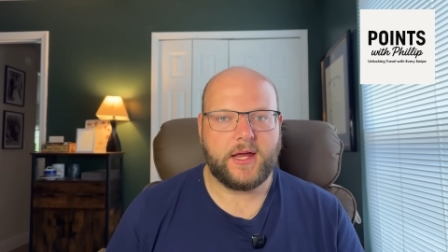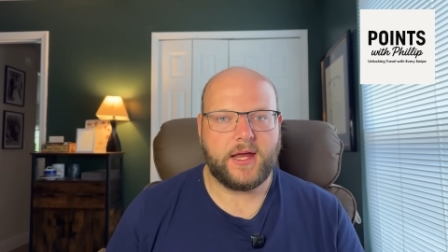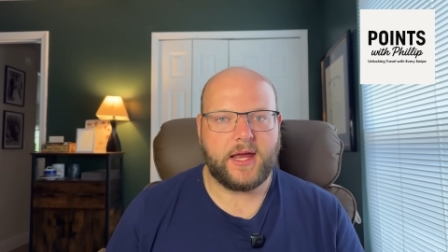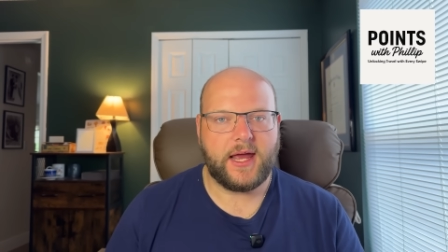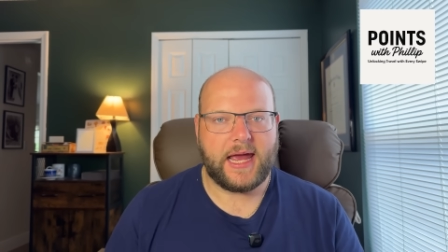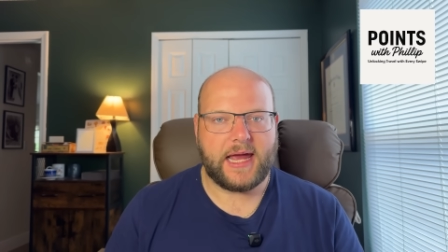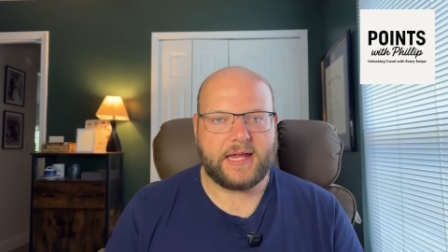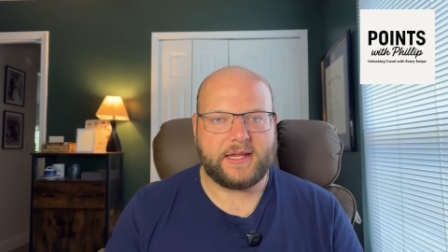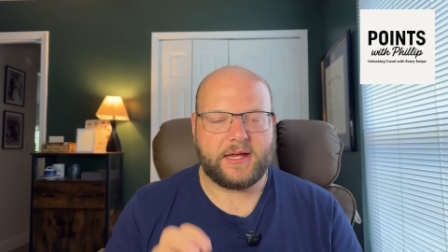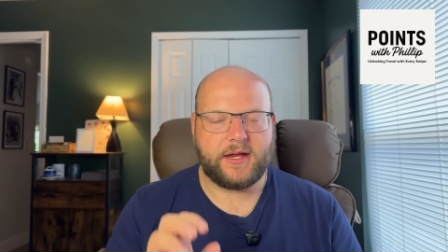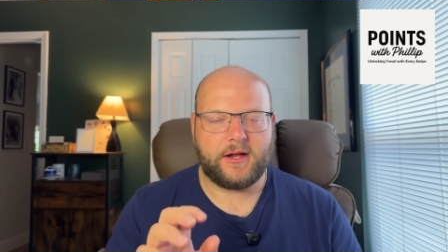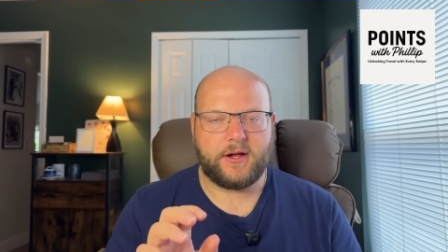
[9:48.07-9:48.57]

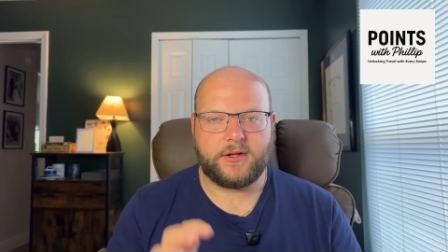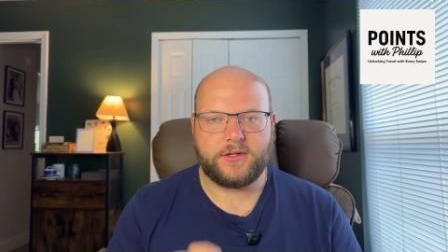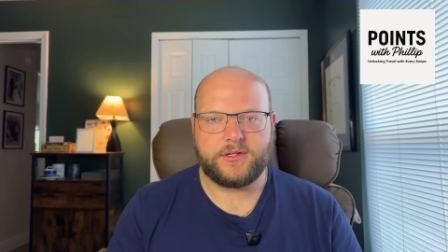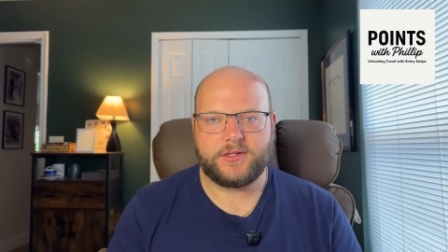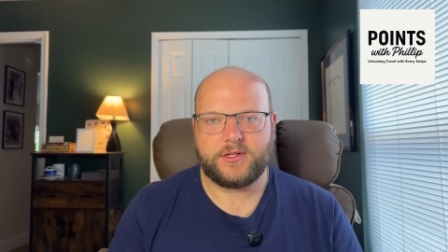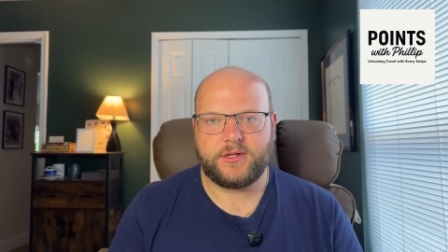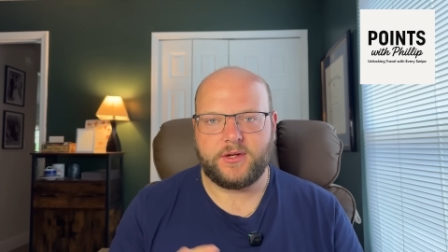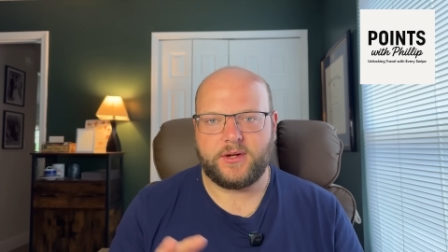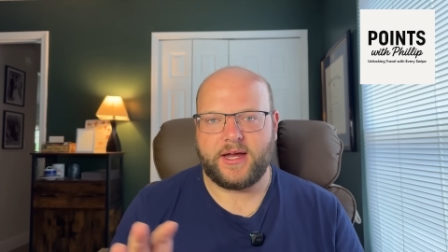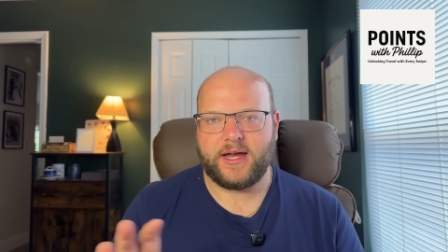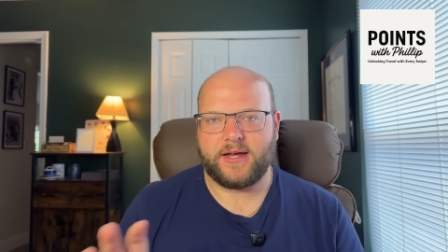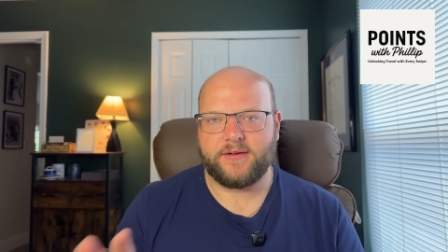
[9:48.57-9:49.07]
And they
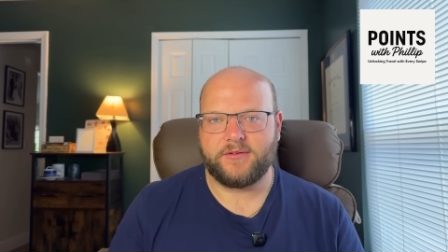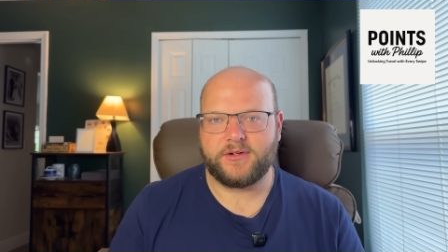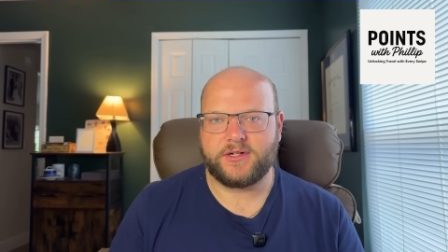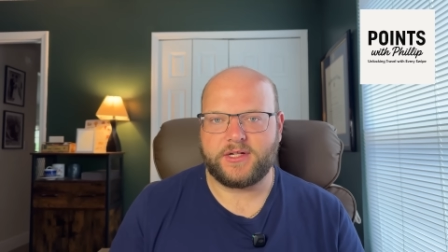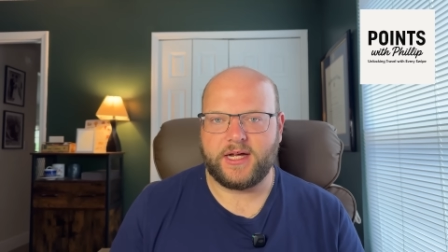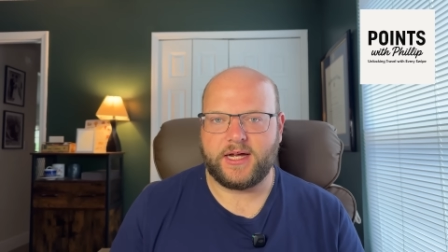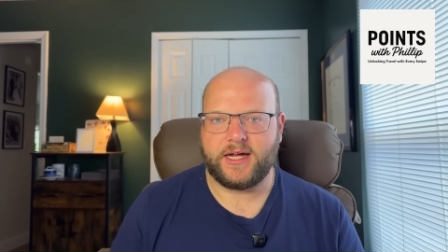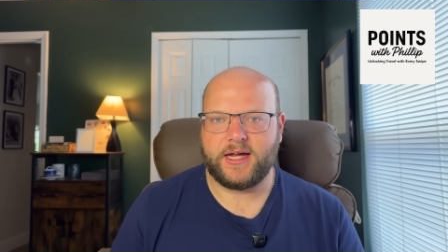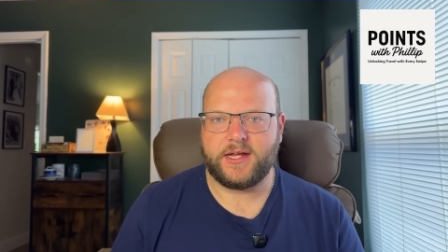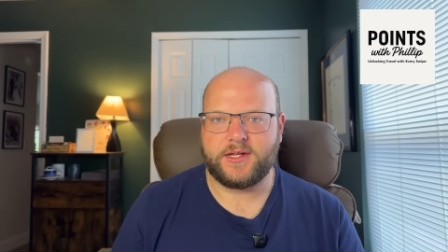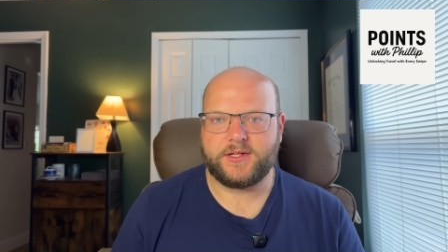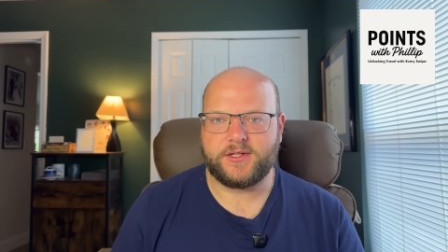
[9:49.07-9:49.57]
also
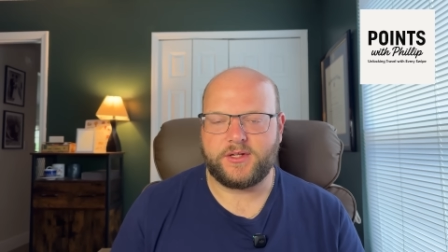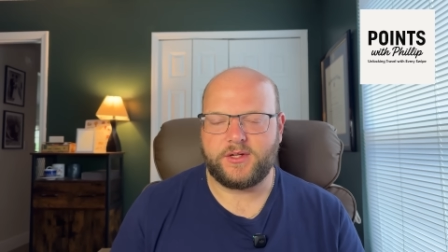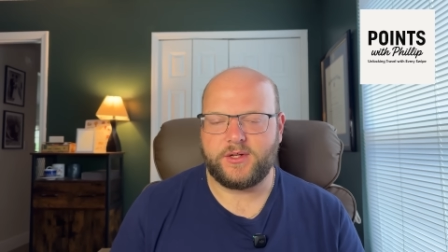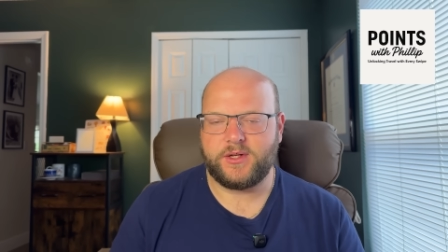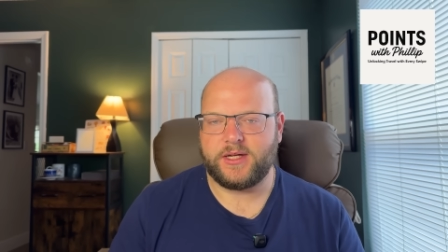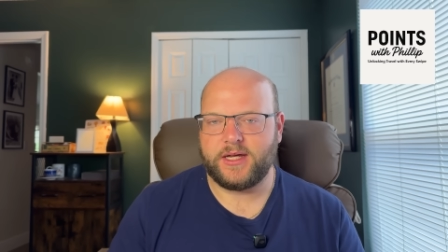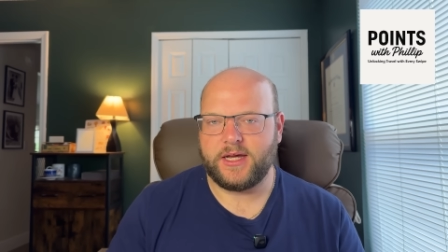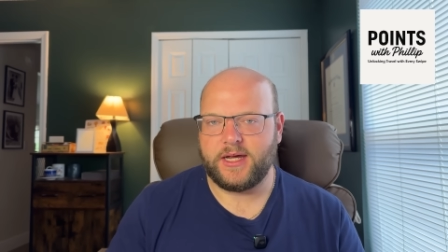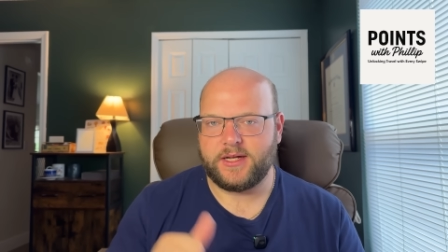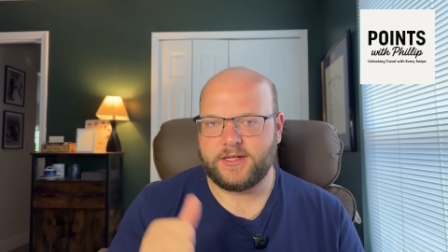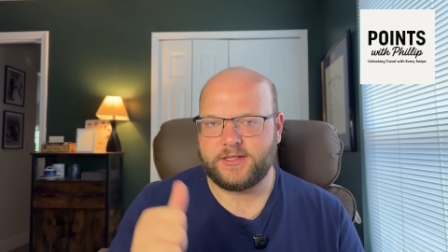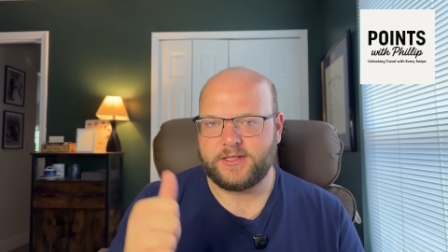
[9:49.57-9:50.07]
advertise that you
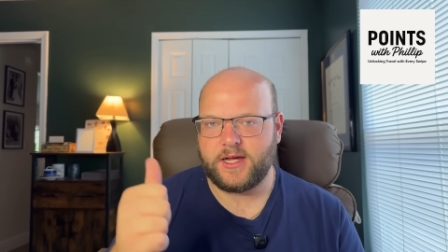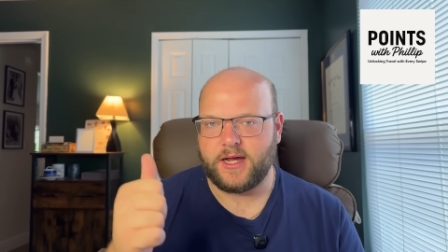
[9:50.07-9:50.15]
get